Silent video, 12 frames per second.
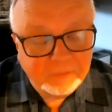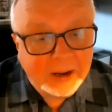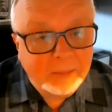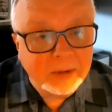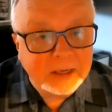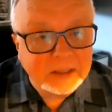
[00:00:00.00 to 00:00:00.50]

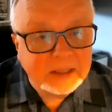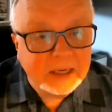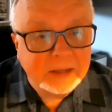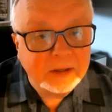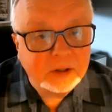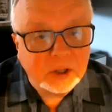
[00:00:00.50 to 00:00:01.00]
Families
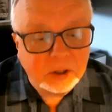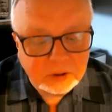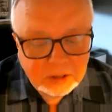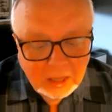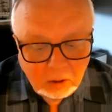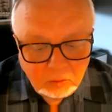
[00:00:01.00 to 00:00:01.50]
in the
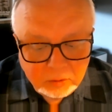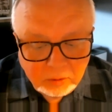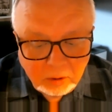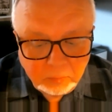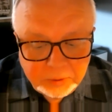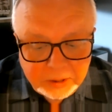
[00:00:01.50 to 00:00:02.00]
church owned their
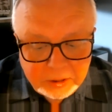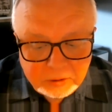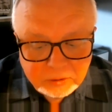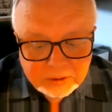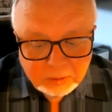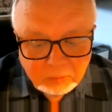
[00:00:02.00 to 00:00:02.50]
own
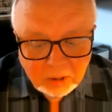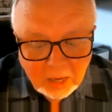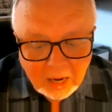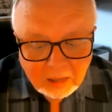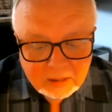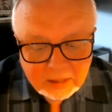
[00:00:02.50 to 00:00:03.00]
pews. They were
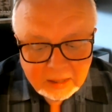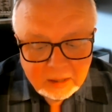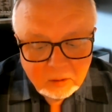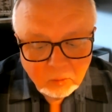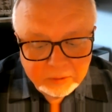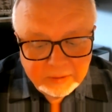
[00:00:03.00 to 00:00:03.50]
locked
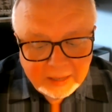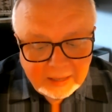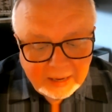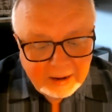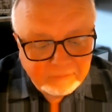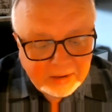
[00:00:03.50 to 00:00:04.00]
when they
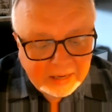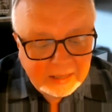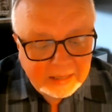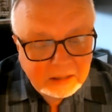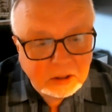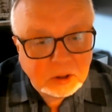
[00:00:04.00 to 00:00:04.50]
left, and
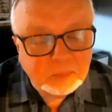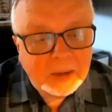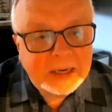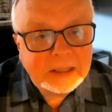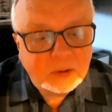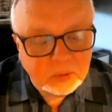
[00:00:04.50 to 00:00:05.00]
little
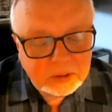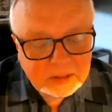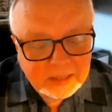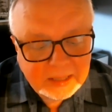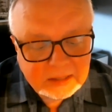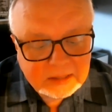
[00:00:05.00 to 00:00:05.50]
space was
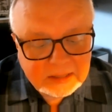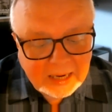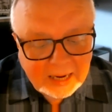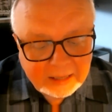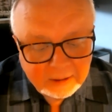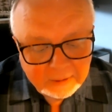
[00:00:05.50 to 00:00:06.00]
set
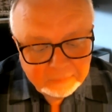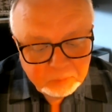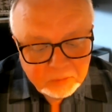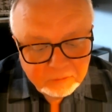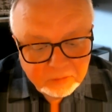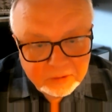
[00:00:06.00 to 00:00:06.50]
aside
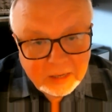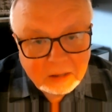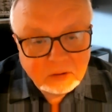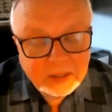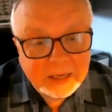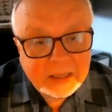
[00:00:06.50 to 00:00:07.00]
for
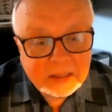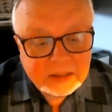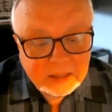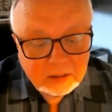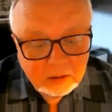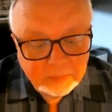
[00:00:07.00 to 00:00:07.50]
those they
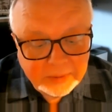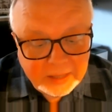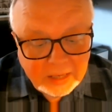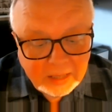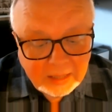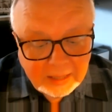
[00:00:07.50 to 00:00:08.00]
considered to be
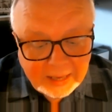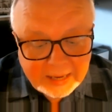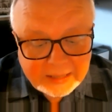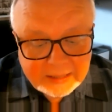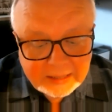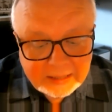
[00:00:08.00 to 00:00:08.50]

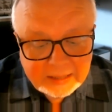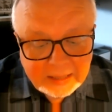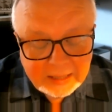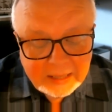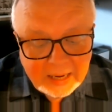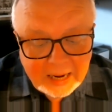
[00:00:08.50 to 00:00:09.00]
unelected,
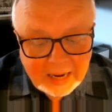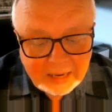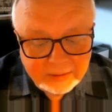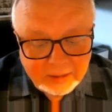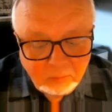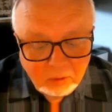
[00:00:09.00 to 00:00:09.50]

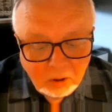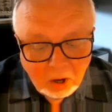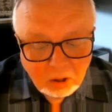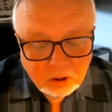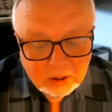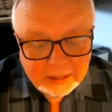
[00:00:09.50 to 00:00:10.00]
and they were
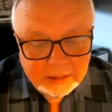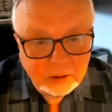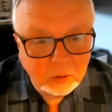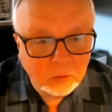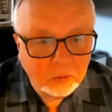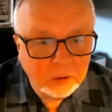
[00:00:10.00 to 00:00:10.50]
largely
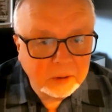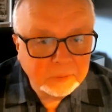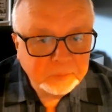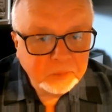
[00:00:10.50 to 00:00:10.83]
ignored.